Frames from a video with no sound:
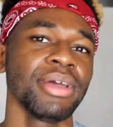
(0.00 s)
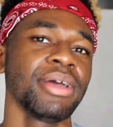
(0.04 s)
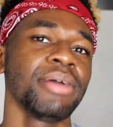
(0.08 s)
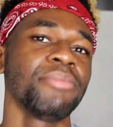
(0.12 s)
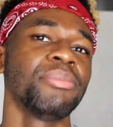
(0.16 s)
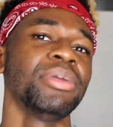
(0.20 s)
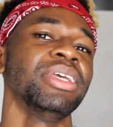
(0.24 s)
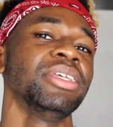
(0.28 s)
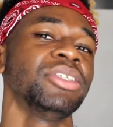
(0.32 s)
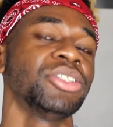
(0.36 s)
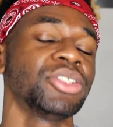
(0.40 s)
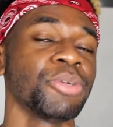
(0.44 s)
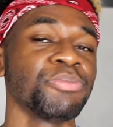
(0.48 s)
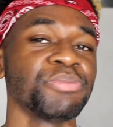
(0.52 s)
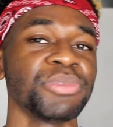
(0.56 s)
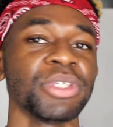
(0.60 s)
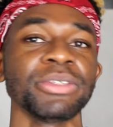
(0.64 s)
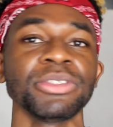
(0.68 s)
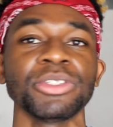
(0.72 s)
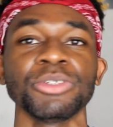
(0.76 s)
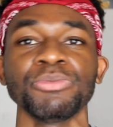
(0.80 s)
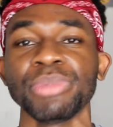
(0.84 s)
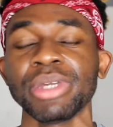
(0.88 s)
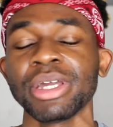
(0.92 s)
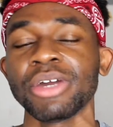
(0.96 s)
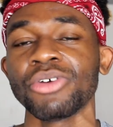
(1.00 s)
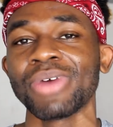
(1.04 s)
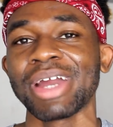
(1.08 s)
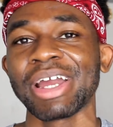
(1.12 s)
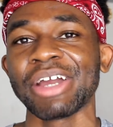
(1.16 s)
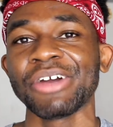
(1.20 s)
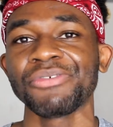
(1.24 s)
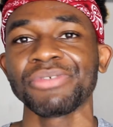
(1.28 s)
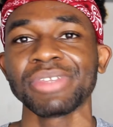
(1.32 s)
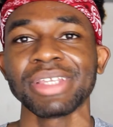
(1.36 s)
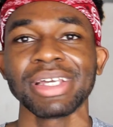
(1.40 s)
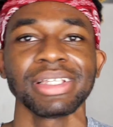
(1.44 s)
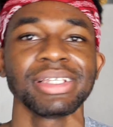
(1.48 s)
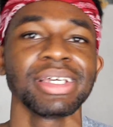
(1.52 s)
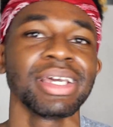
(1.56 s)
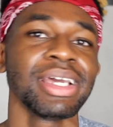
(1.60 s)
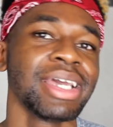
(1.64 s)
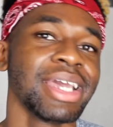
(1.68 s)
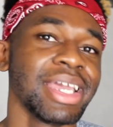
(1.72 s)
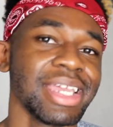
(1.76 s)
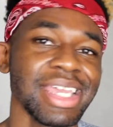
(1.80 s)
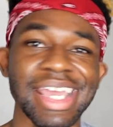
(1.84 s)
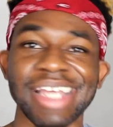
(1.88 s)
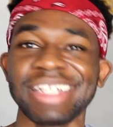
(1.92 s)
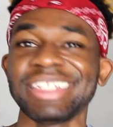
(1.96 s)
but it's something to be aware of, that
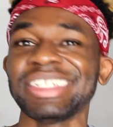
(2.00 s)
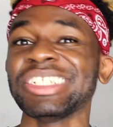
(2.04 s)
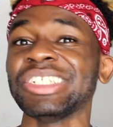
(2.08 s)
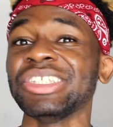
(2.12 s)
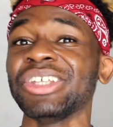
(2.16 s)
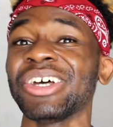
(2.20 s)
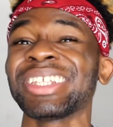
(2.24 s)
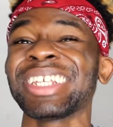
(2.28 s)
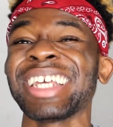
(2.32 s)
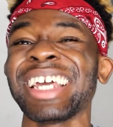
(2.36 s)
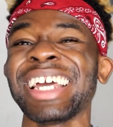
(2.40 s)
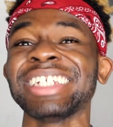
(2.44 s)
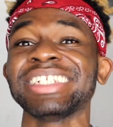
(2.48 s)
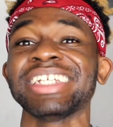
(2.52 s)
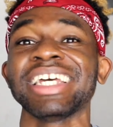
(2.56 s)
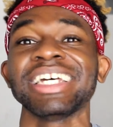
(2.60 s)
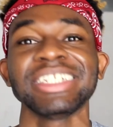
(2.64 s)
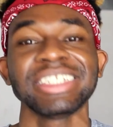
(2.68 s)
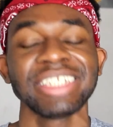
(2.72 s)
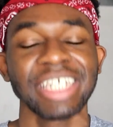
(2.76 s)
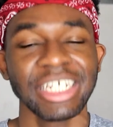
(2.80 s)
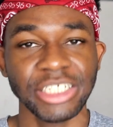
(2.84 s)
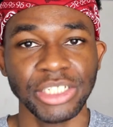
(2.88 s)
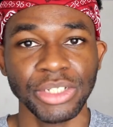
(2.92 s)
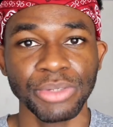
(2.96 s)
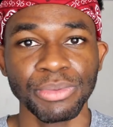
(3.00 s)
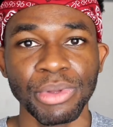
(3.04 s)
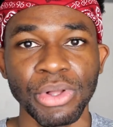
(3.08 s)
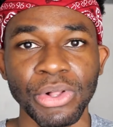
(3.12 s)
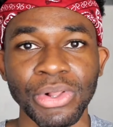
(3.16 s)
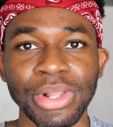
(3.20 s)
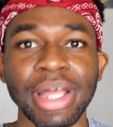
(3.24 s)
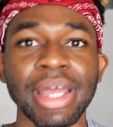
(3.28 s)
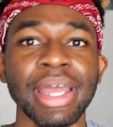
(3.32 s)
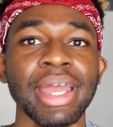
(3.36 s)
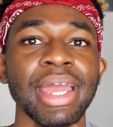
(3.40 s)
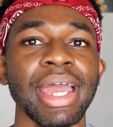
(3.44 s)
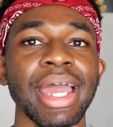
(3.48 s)
Yes is not as accessible